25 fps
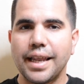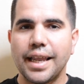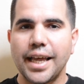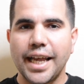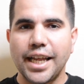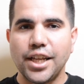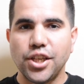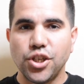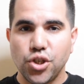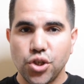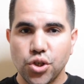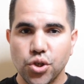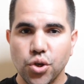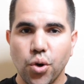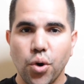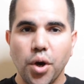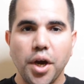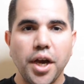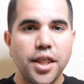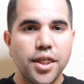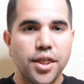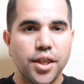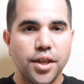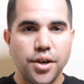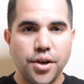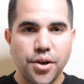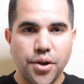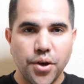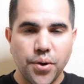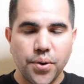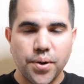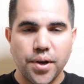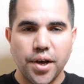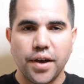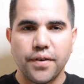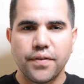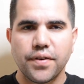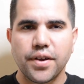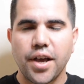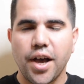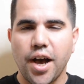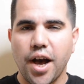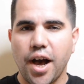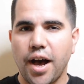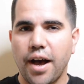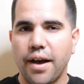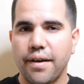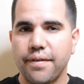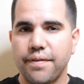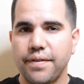enjoy the note of
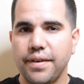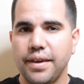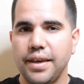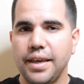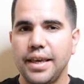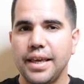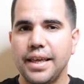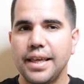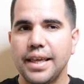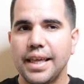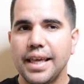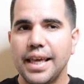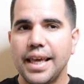coffee